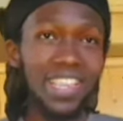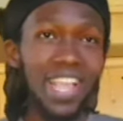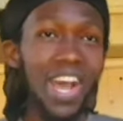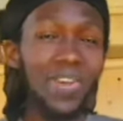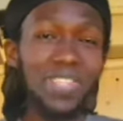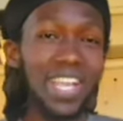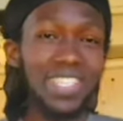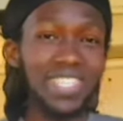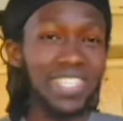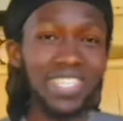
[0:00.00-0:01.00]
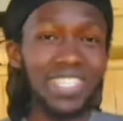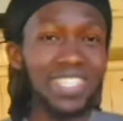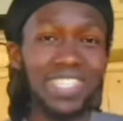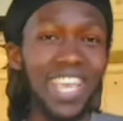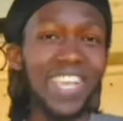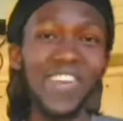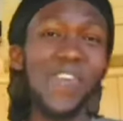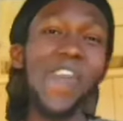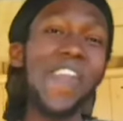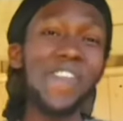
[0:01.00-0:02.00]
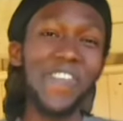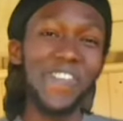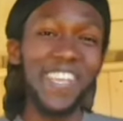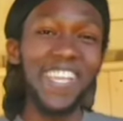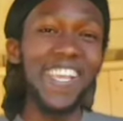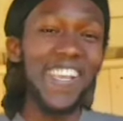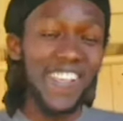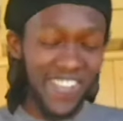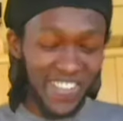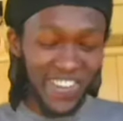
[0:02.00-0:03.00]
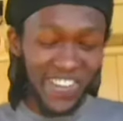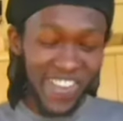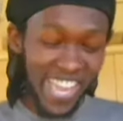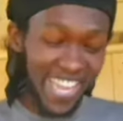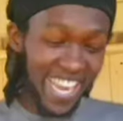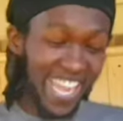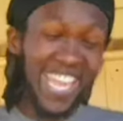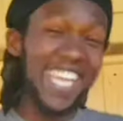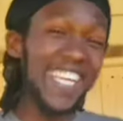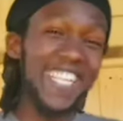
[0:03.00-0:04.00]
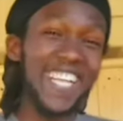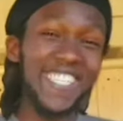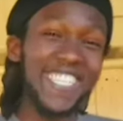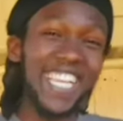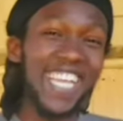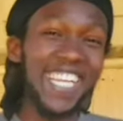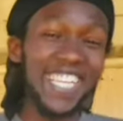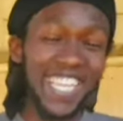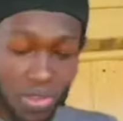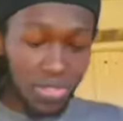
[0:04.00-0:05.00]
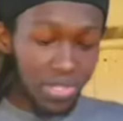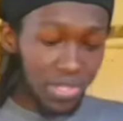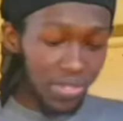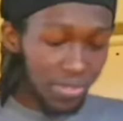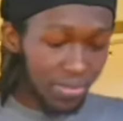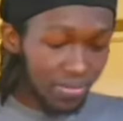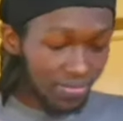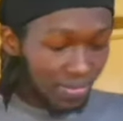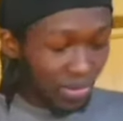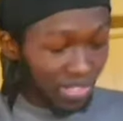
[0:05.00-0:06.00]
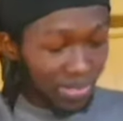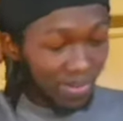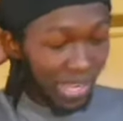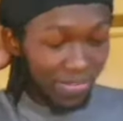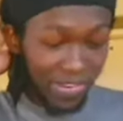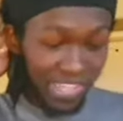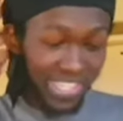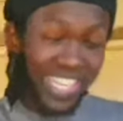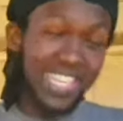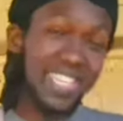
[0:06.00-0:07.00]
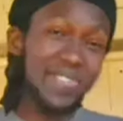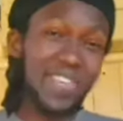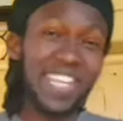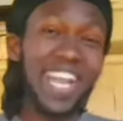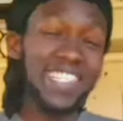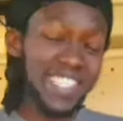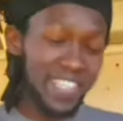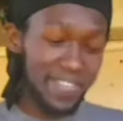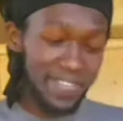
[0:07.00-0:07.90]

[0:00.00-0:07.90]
now that's just taken away from me, you know, and I hate it. I just hate it. Also, respect for the ladies for catching the